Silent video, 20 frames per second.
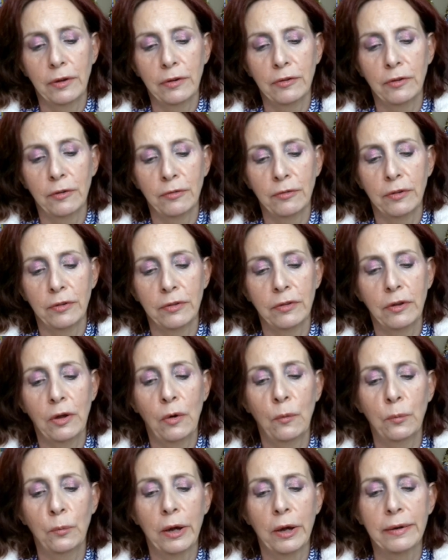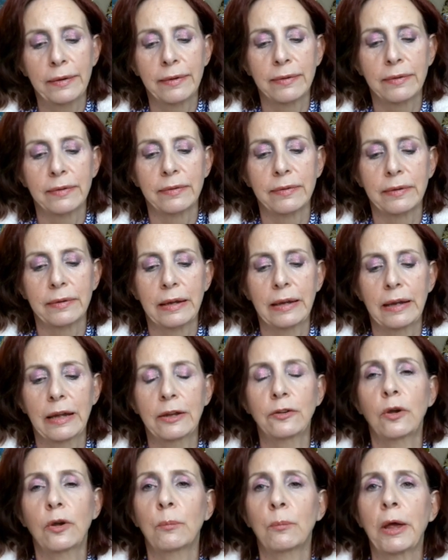you'll know what's
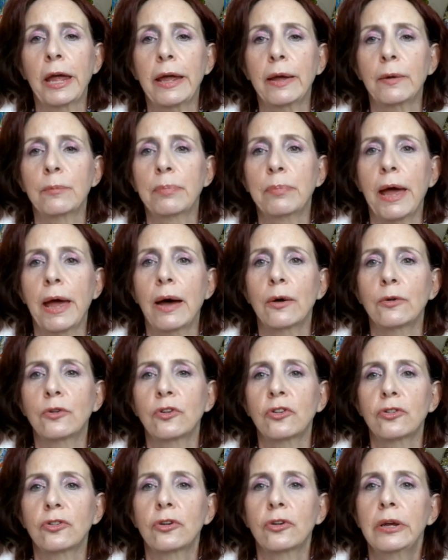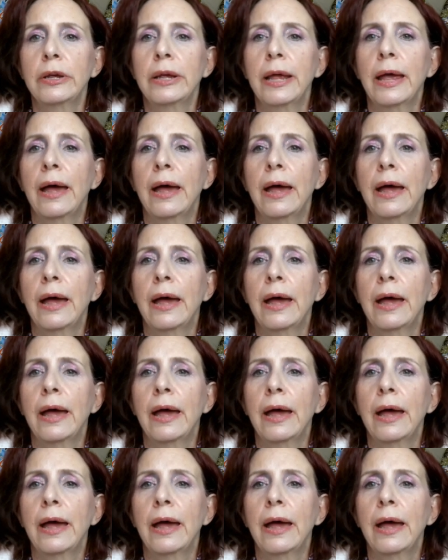in your makeup pouch.